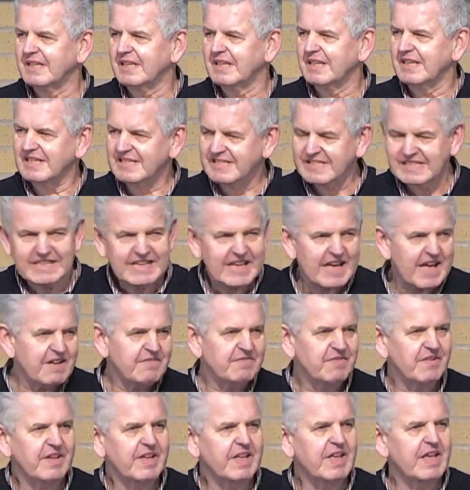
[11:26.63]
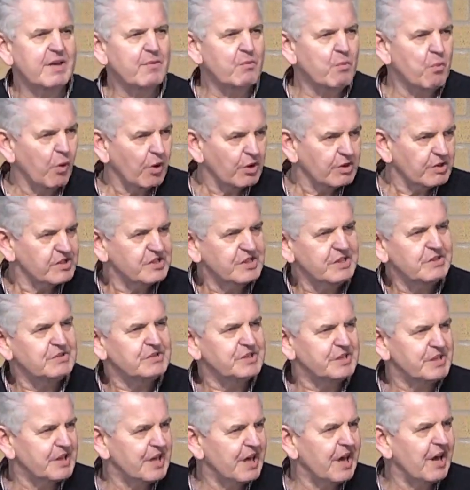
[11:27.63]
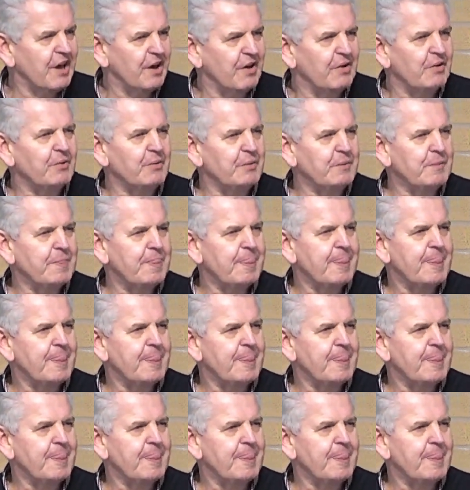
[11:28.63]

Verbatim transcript: Listen carefully. He wants you to know,